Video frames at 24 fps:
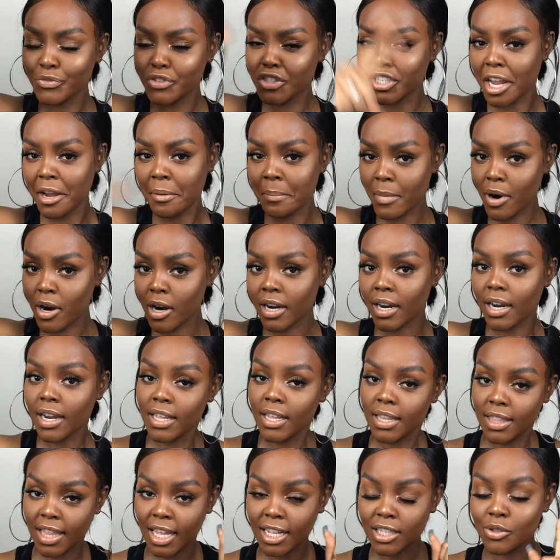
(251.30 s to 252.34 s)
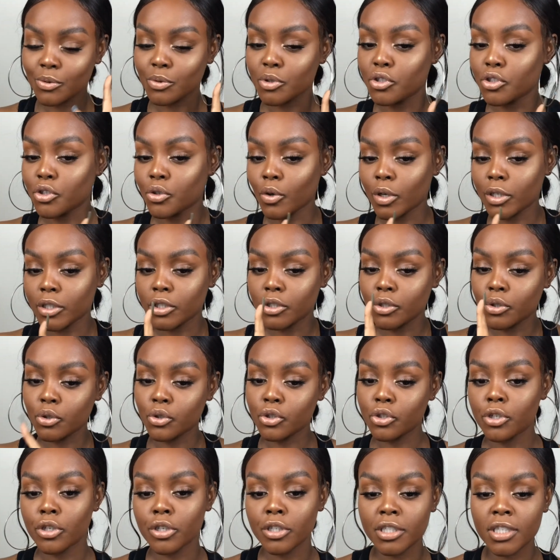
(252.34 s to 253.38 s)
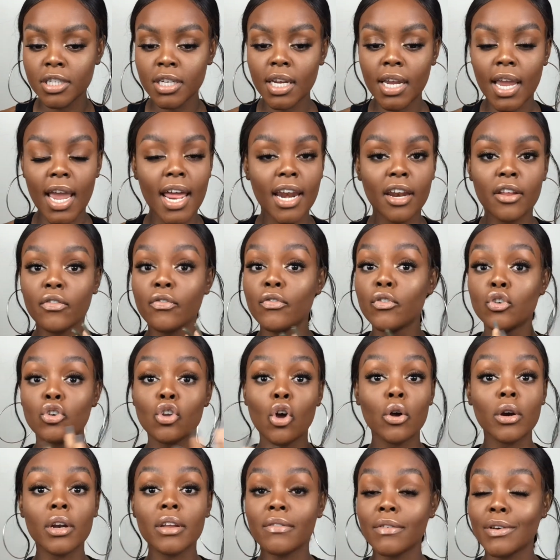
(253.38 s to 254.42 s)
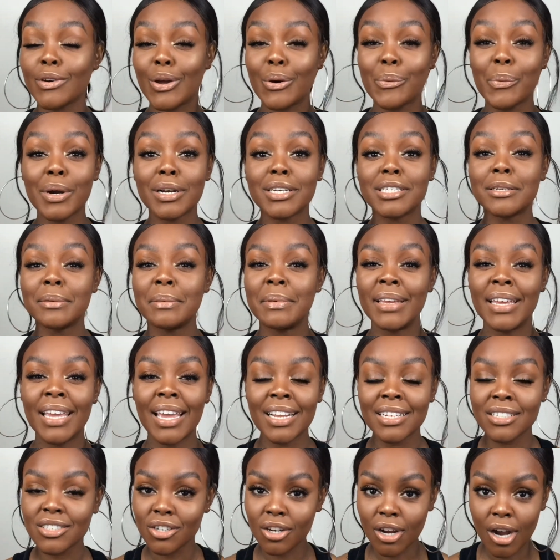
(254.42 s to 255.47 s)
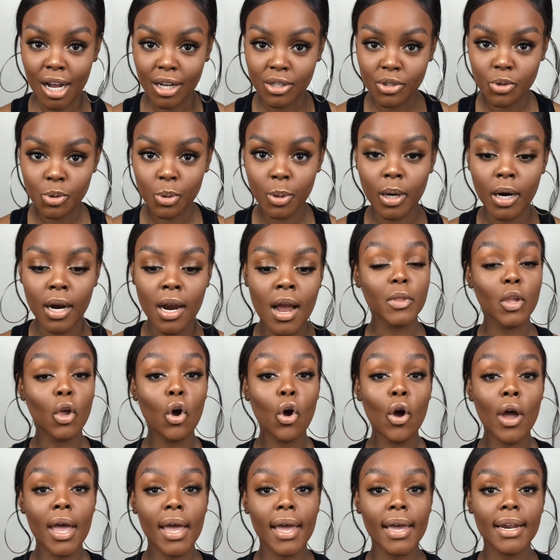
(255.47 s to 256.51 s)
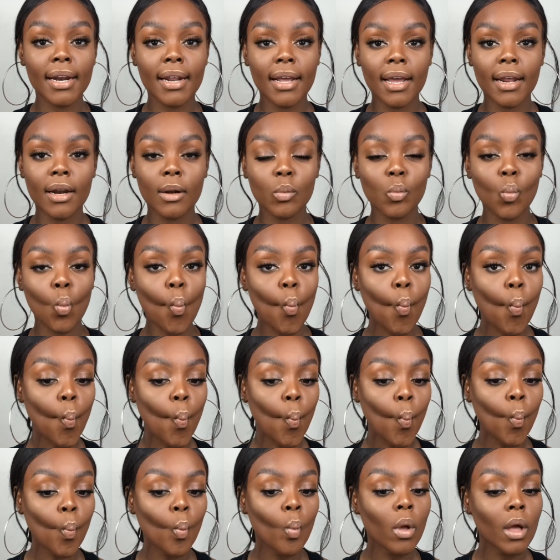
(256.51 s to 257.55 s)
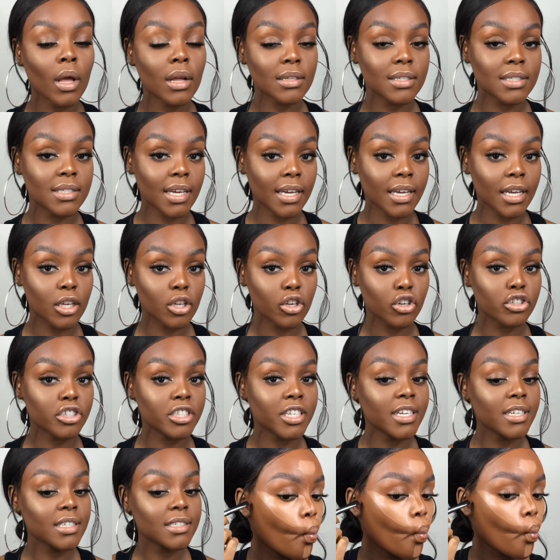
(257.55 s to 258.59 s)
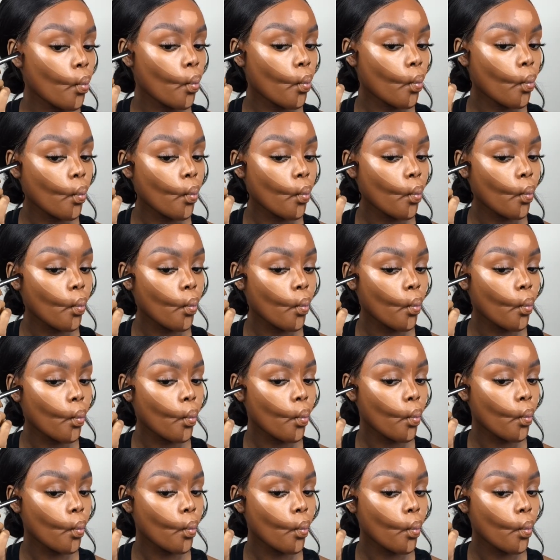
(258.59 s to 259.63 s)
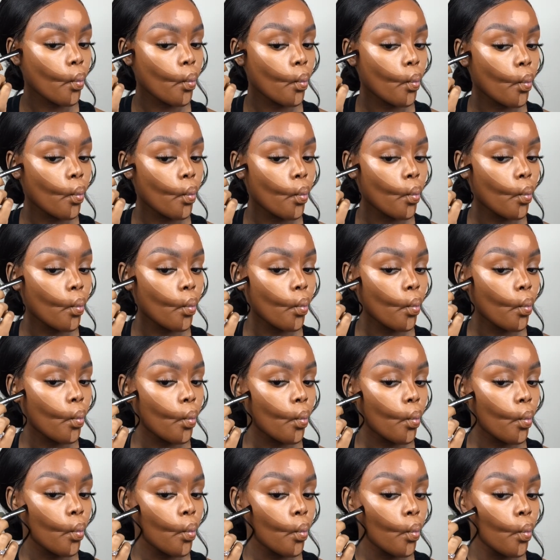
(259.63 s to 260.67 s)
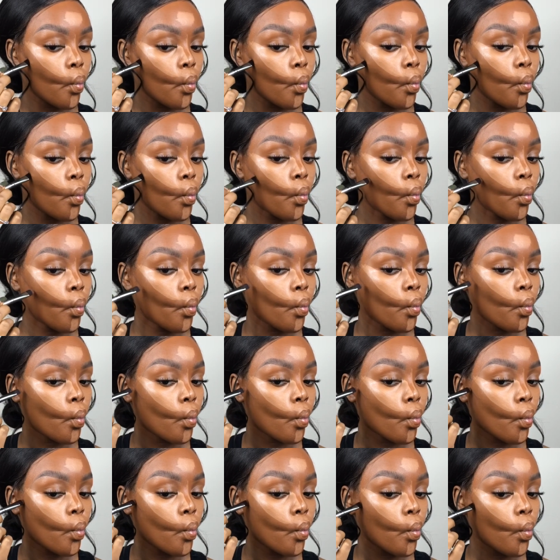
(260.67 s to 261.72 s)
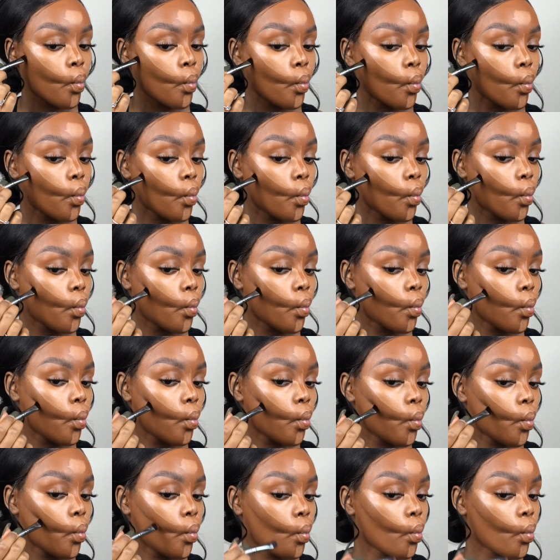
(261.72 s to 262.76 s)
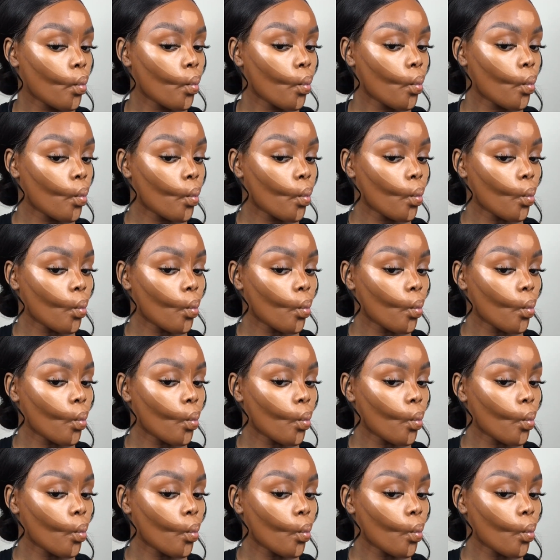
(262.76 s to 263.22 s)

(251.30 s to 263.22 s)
check mark. That's what you're going to do to your cheek. And if you don't even know where to begin to contour, go ahead and sucking your cheeks. This is going to give you kind of a little guideline on where to contour, but I find it